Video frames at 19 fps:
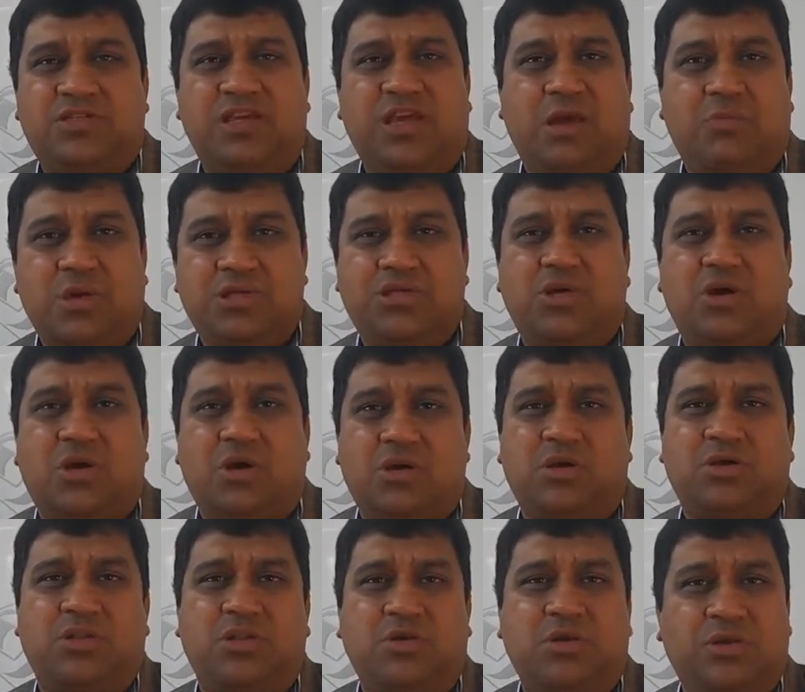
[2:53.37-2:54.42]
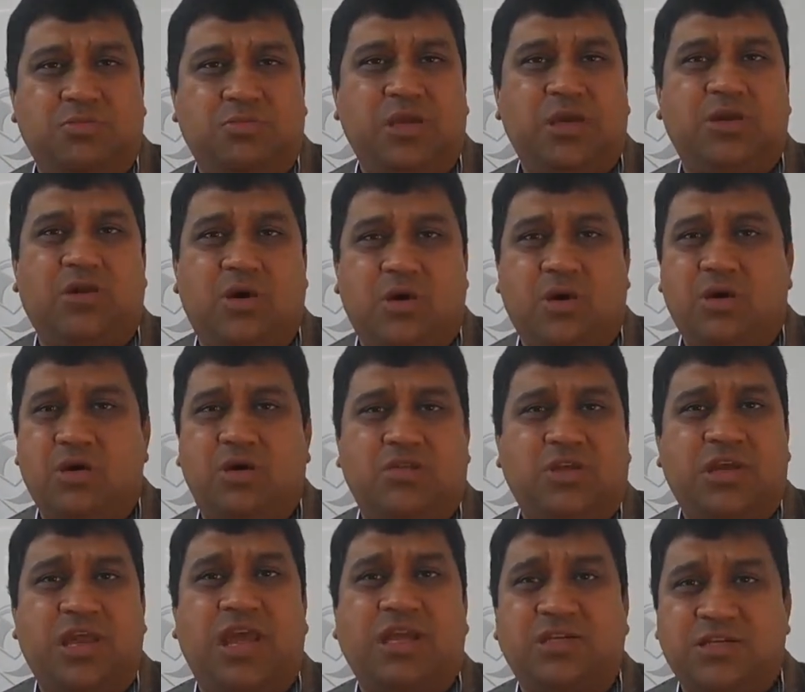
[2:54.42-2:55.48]
the Amazon or the Mekong or
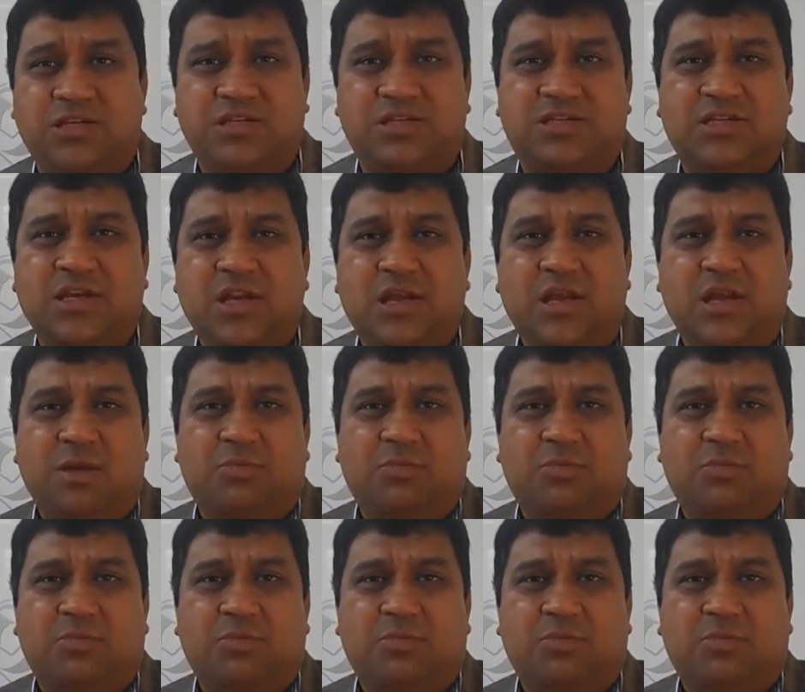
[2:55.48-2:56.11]
the Ganges.